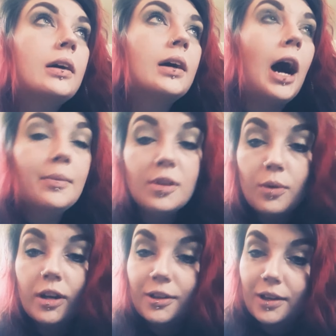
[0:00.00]
I'm the
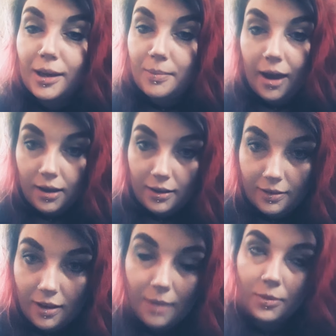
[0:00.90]
one who came back.
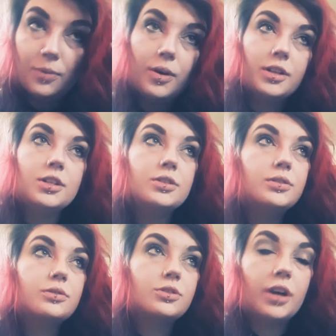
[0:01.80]
I'm the one
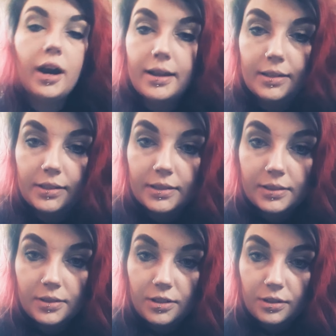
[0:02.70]
who tried
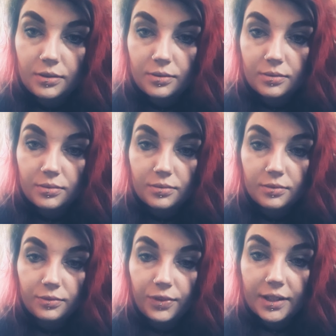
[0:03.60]
to
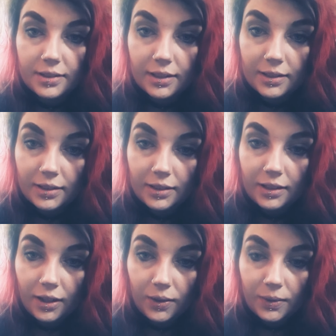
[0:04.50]
fix it,
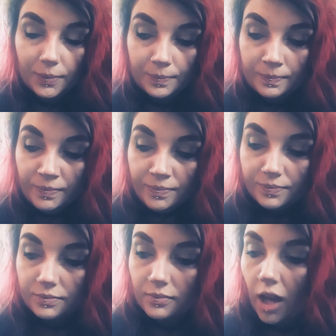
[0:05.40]

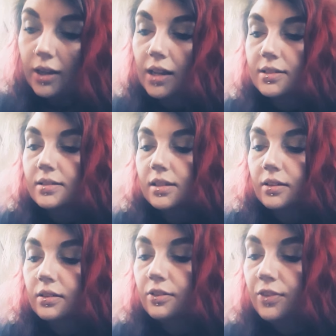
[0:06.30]
Not
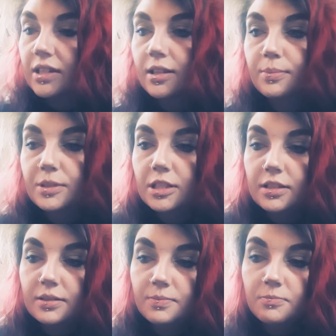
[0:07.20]
necessarily fix it, but
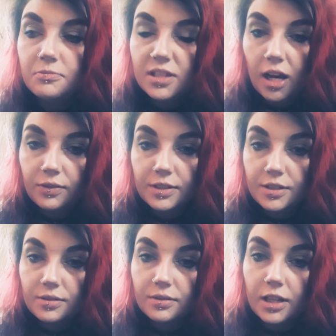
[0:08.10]
just salvage
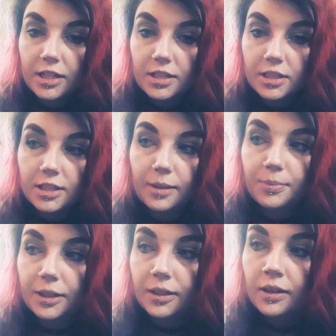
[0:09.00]
the relationship
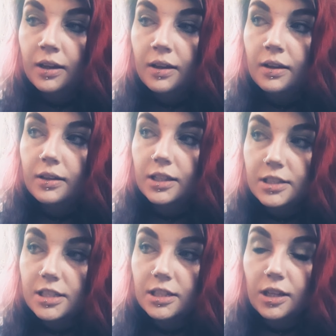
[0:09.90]
and
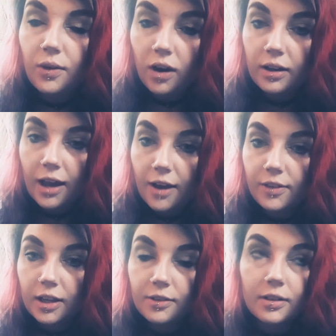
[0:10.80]
continue on
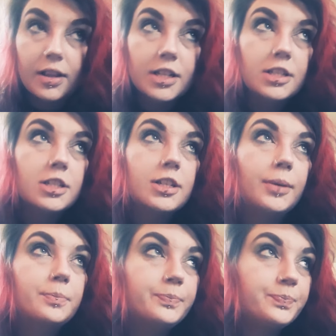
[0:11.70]
having a relationship.